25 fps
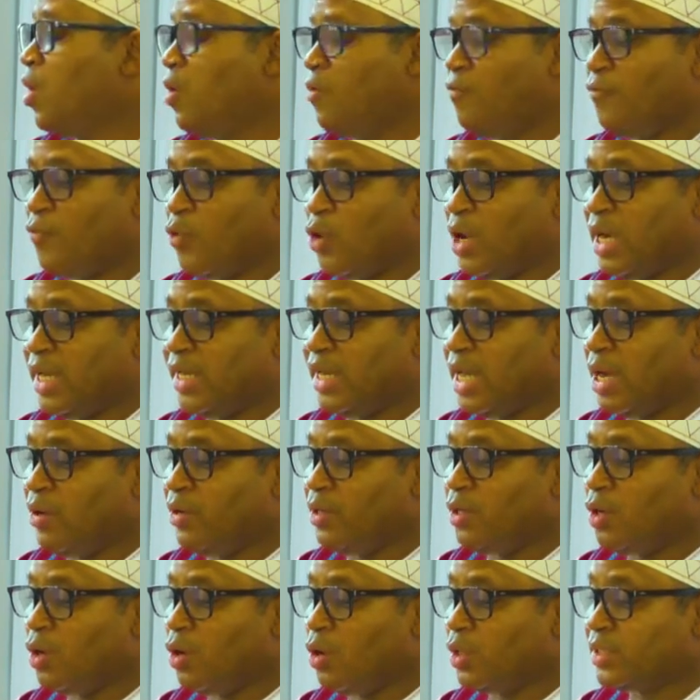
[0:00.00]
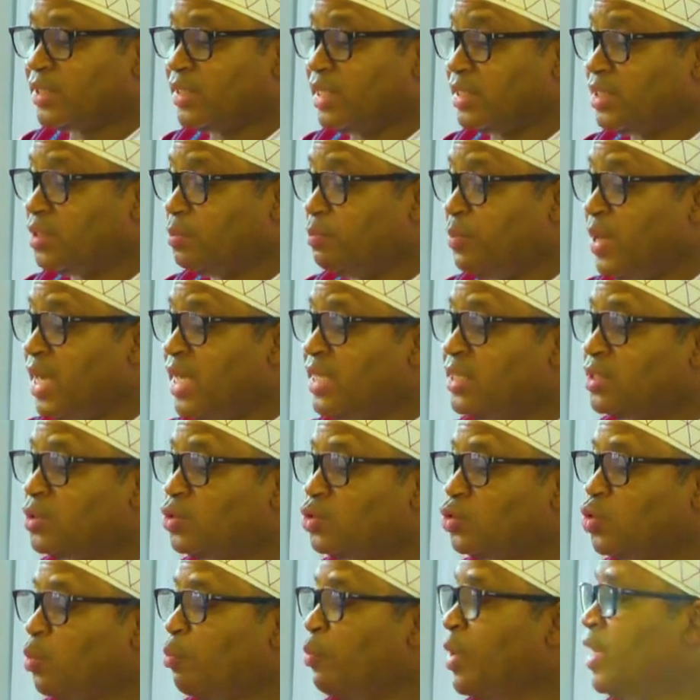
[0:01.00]
for allowing us the space
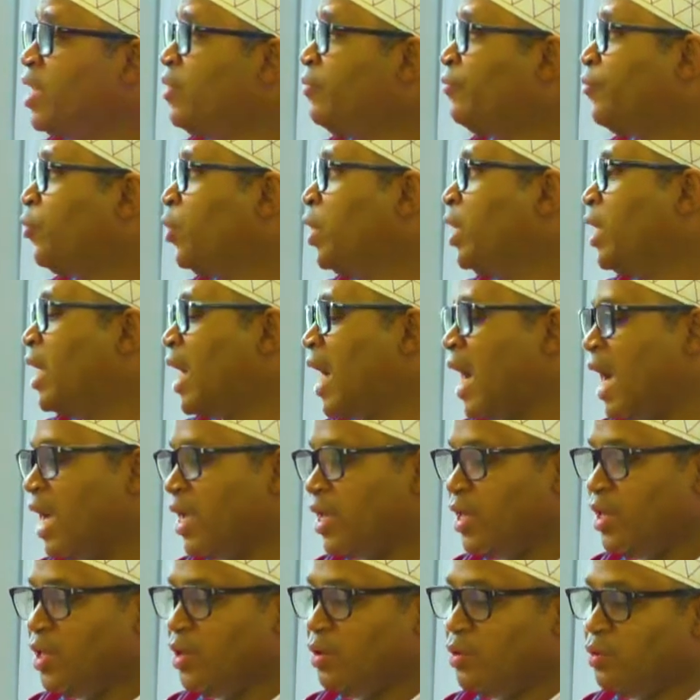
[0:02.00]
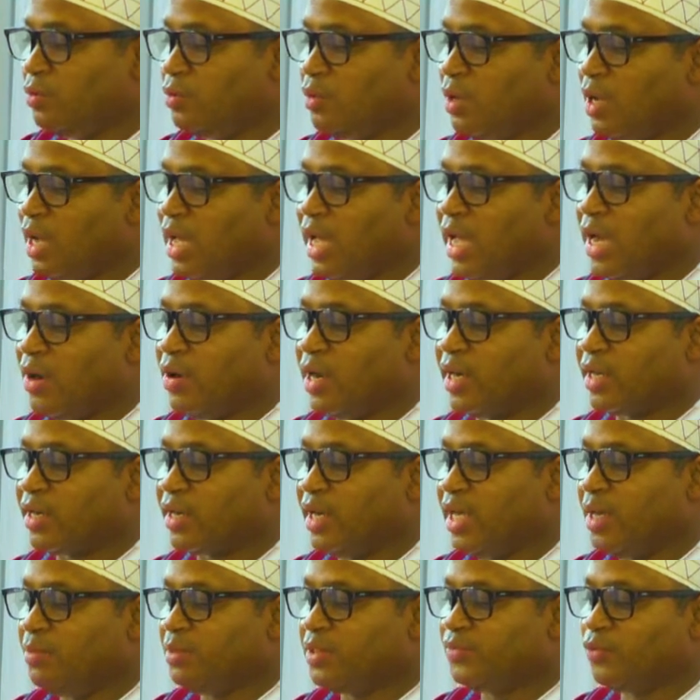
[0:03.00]
to meaningfully argue our
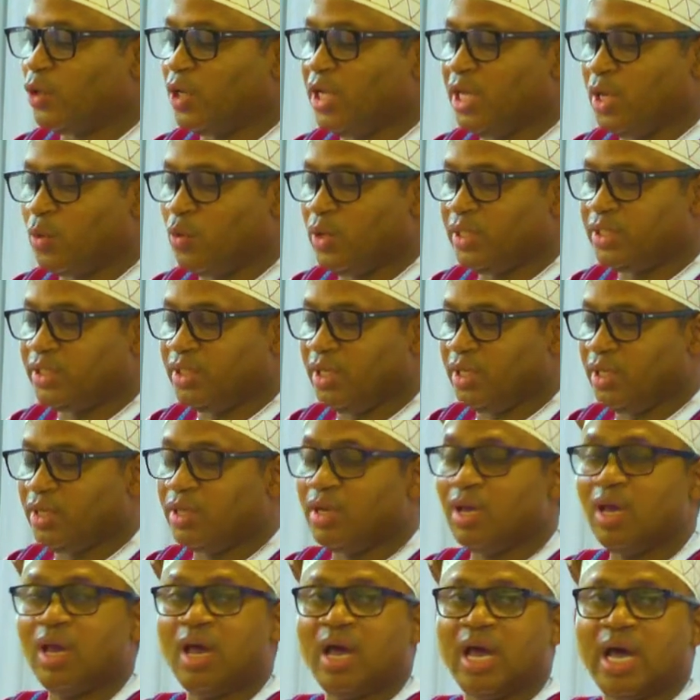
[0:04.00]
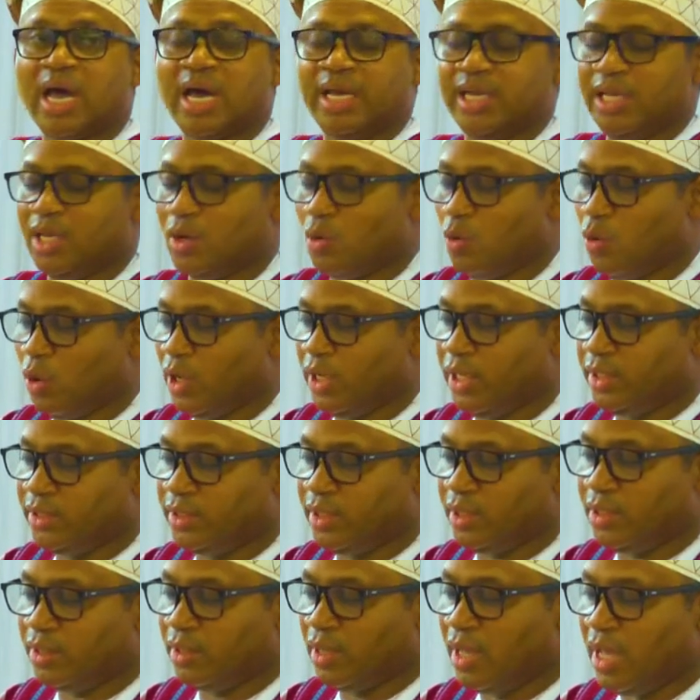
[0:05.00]
claims for equity and
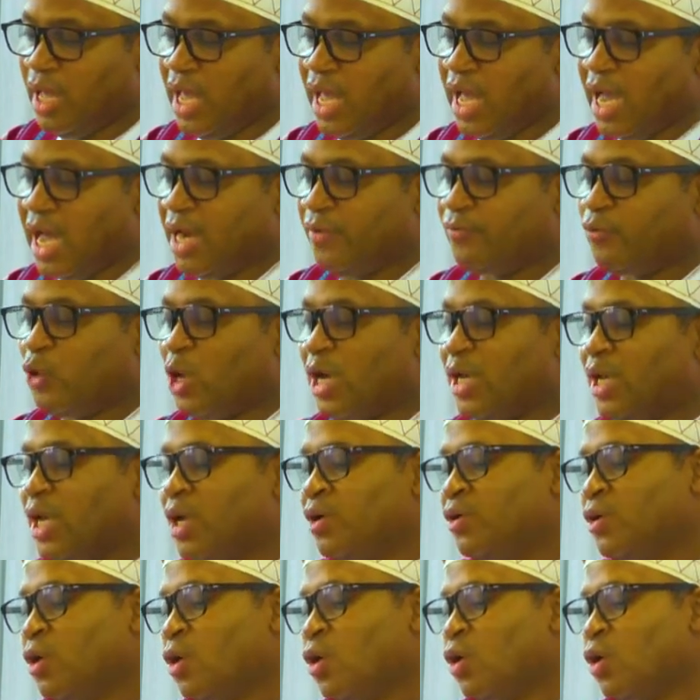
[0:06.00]
equality, and for allowing